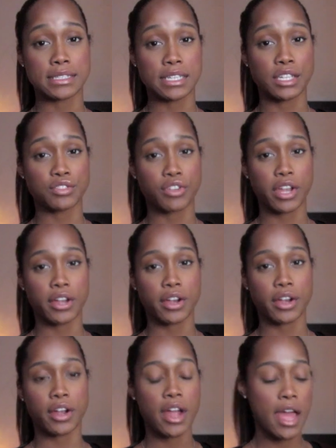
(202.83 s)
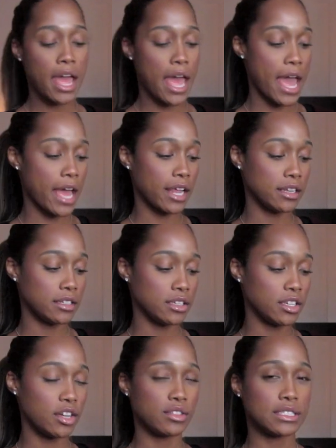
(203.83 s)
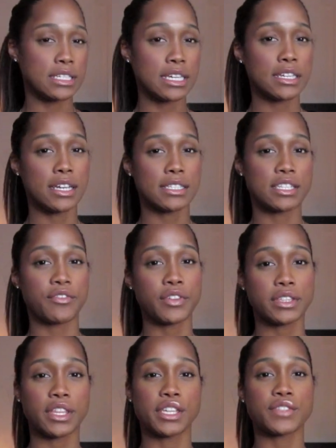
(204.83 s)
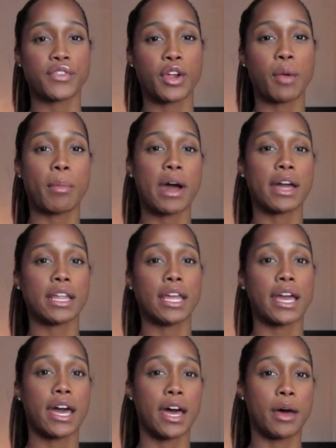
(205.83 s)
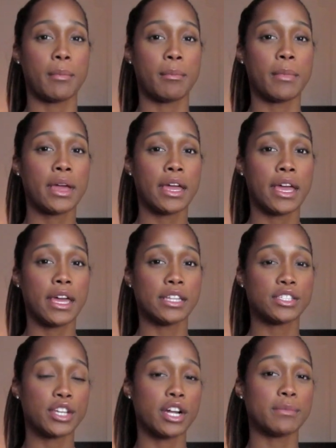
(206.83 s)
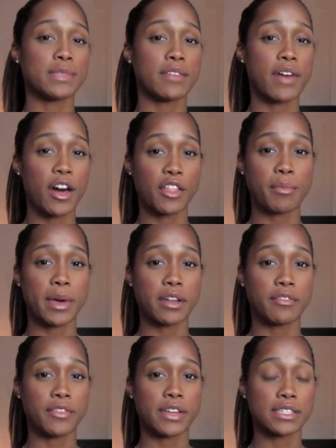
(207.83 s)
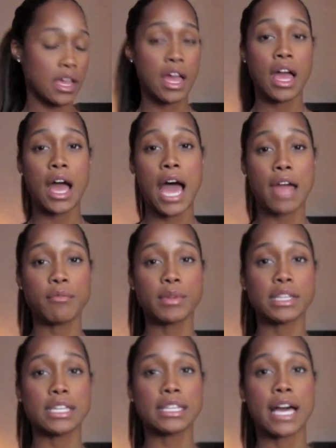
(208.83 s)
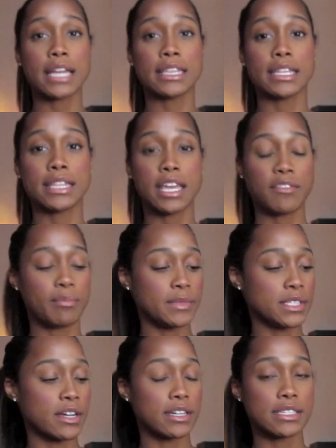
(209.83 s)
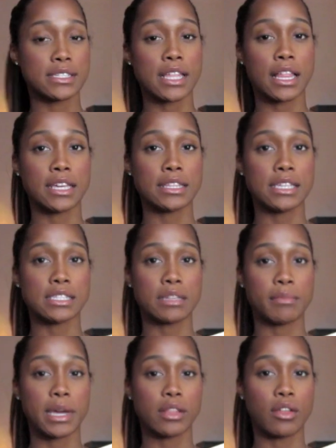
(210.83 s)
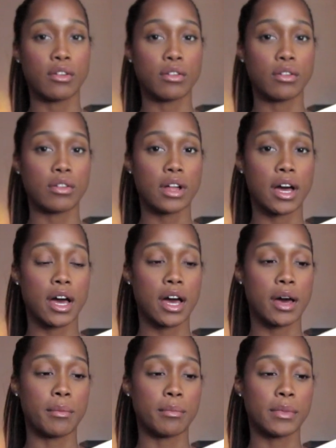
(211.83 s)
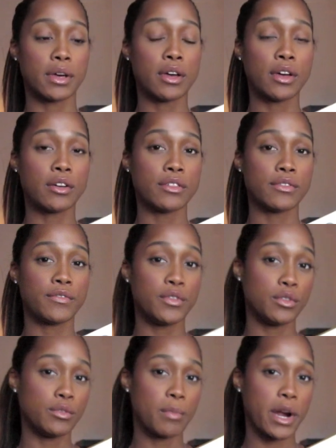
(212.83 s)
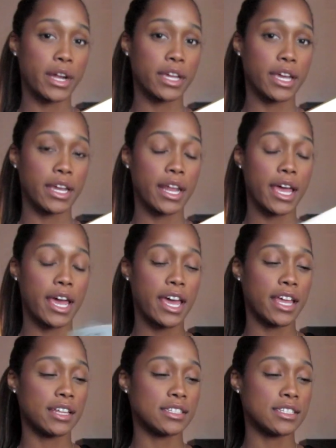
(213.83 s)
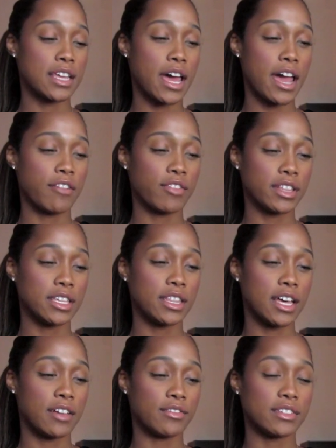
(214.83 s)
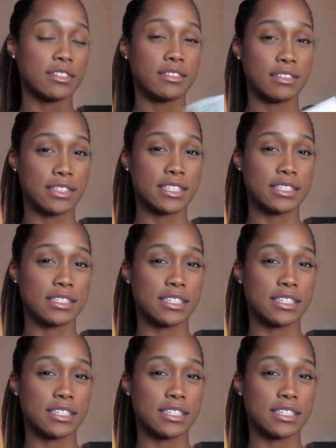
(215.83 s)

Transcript: tea drinker, and you know, tea does different things for your body um, in terms of health benefits. I'm really glad that they've started selling these in my local um, food market, and I really love this